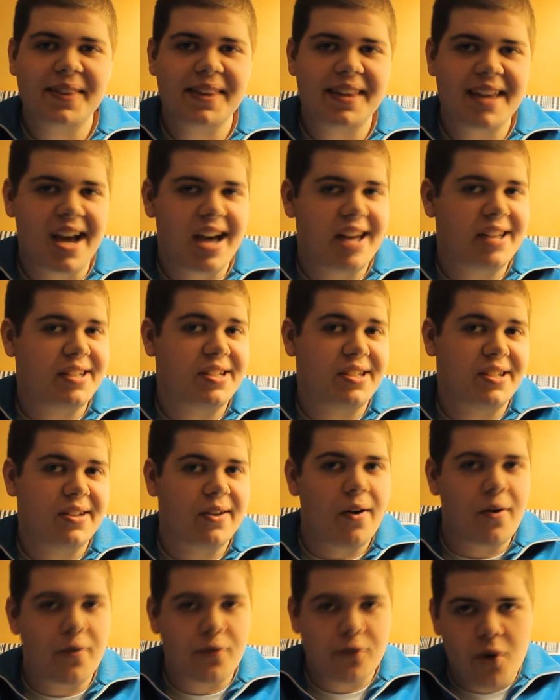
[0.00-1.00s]

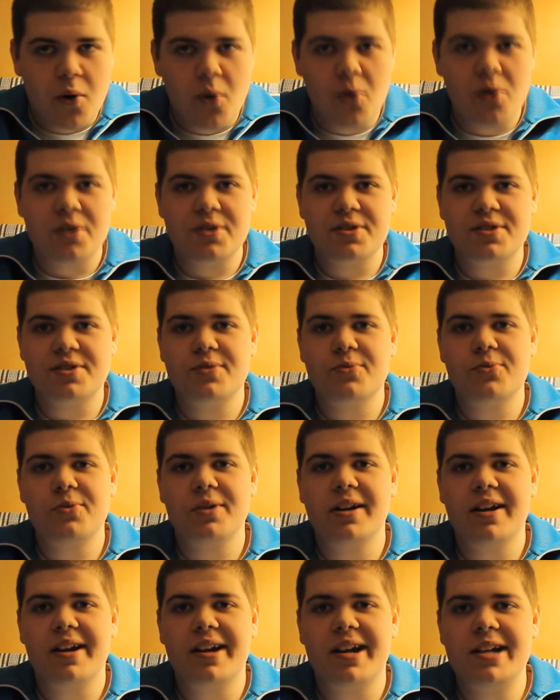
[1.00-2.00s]
Yes, of course,
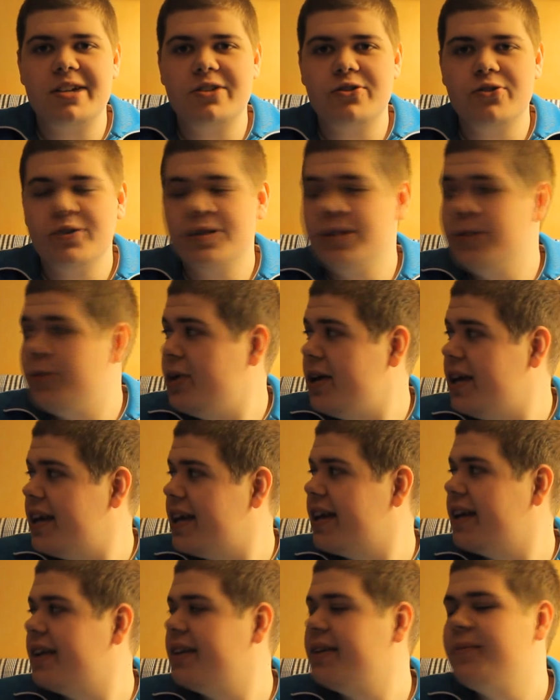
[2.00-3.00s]
we gotta enjoy the
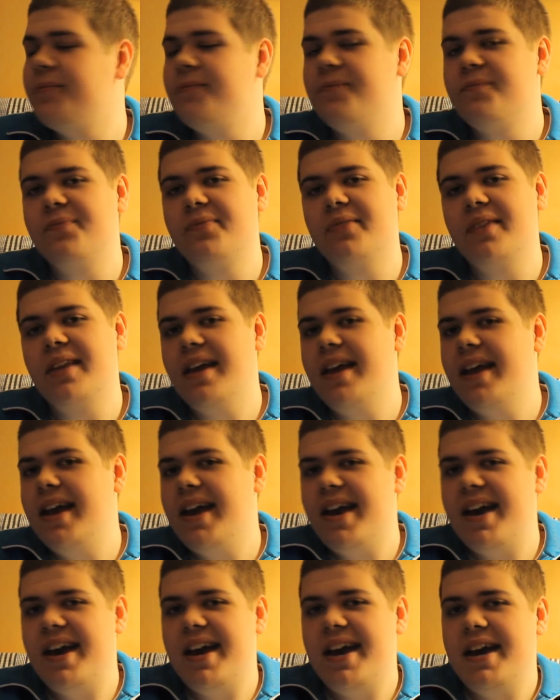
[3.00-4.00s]
weekend.
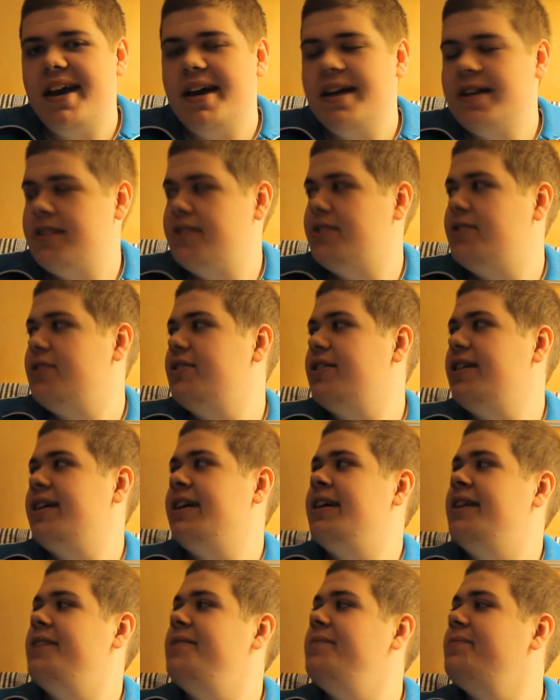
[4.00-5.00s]
And today,